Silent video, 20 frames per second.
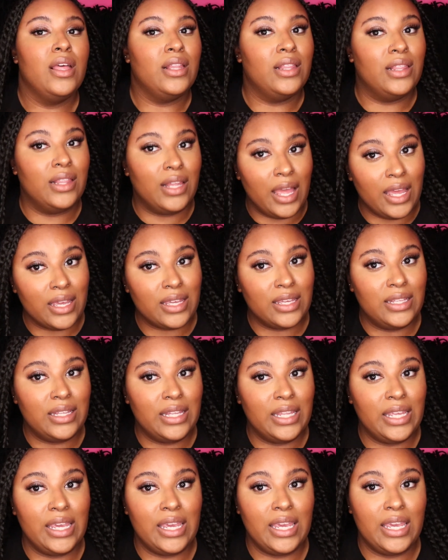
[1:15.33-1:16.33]

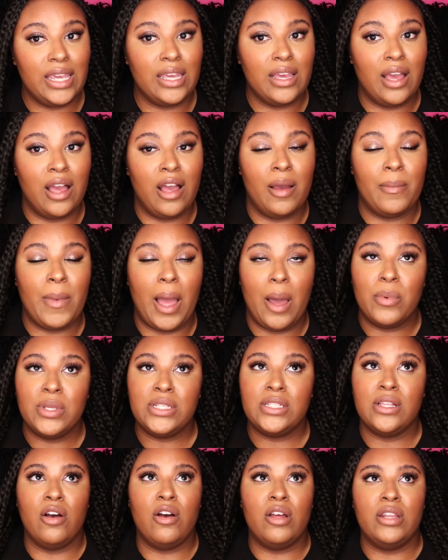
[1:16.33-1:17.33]
Luckily, I
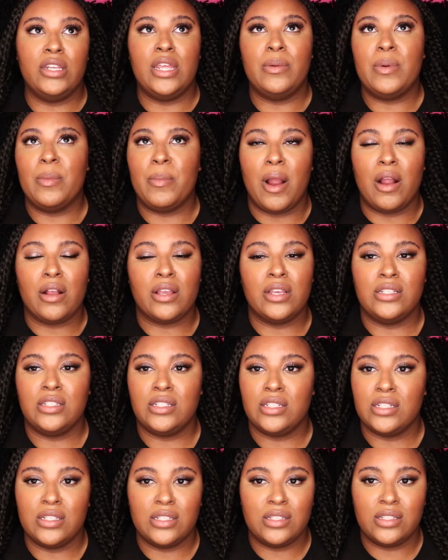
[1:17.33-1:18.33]
was on Neiman Marcus
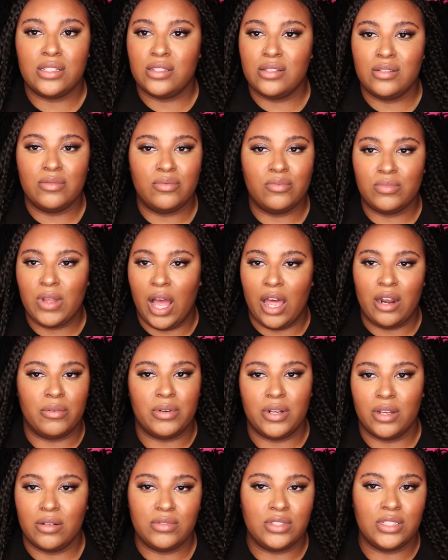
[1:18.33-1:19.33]
just, I don't
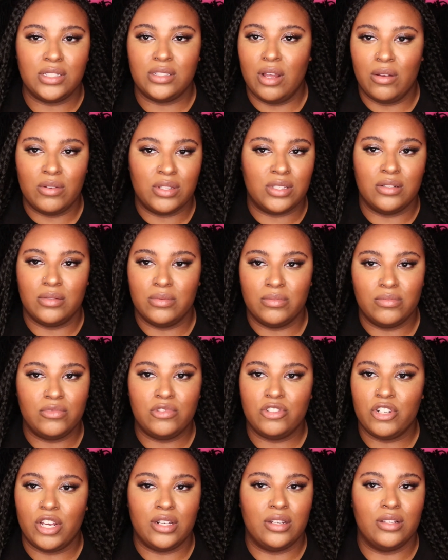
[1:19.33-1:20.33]
know, just on some
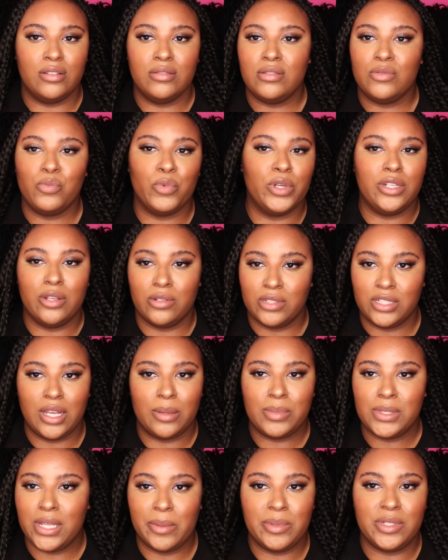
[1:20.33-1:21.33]
trying to window
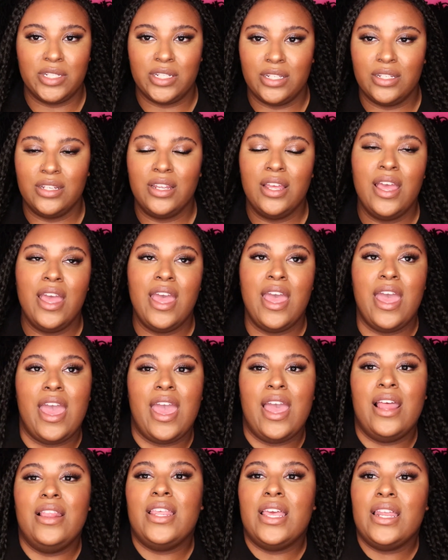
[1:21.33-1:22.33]
shop type shit.
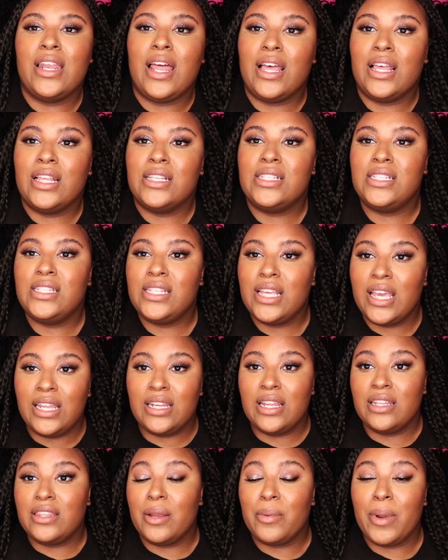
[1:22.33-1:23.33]
And then I seen
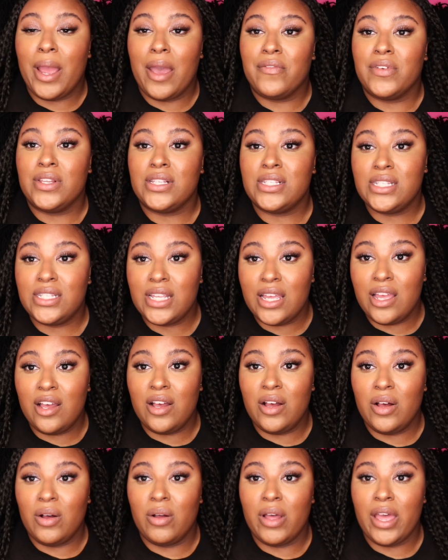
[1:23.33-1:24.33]
that they were having a
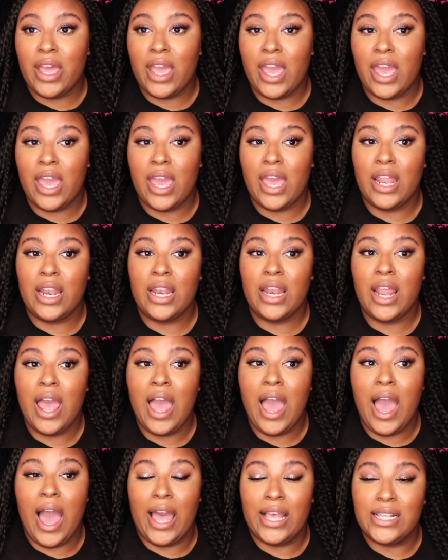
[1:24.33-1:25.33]
sale, and
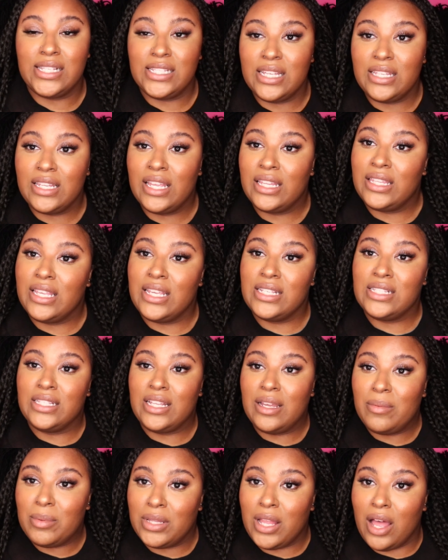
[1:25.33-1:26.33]
I seen that these
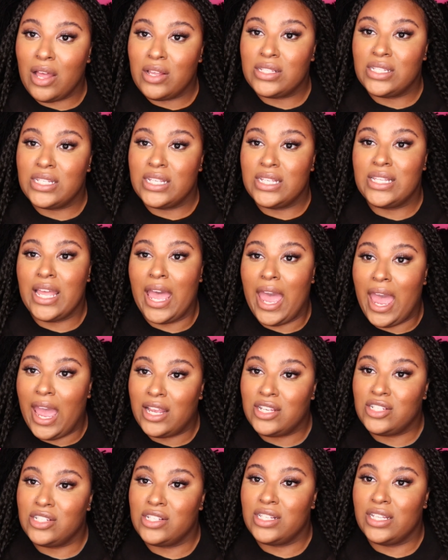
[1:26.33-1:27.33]
lip glosses
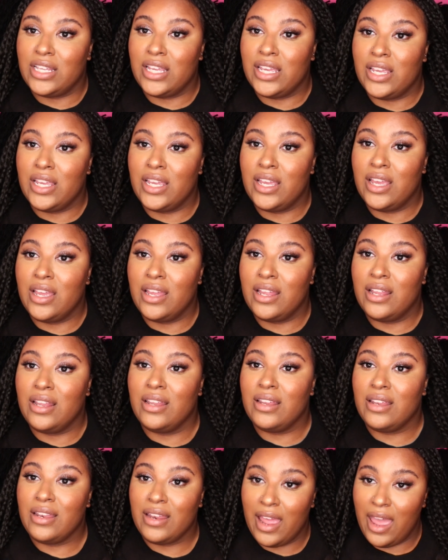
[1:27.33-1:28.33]
actually
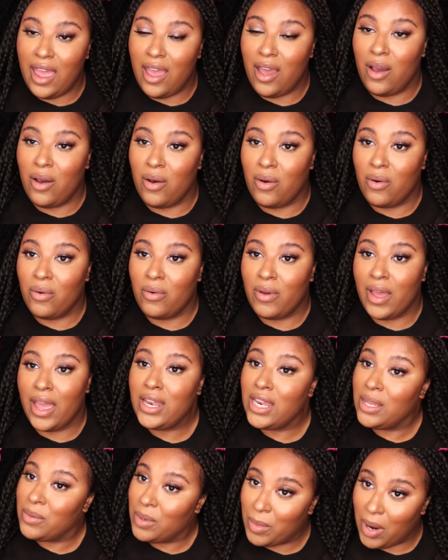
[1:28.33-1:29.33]
now at
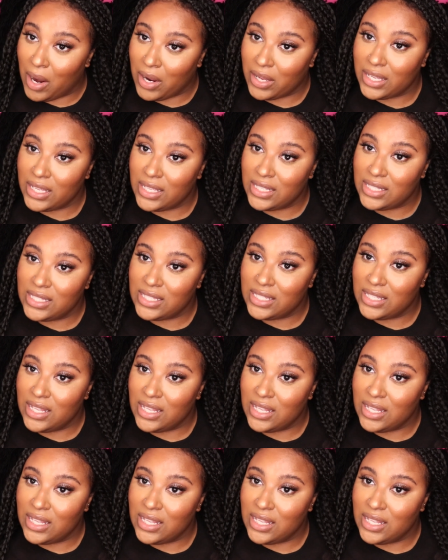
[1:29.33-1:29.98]
Neiman Marcus